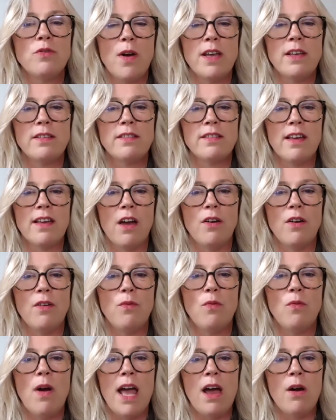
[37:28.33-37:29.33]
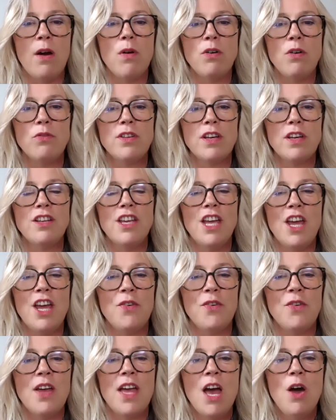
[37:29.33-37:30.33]
waistcoat. Wow, well done
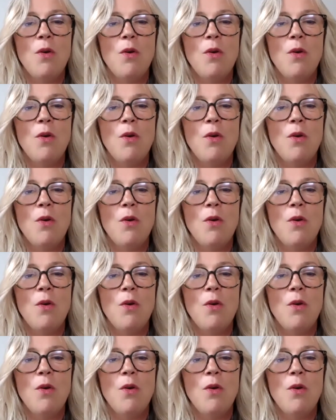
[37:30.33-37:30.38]
you.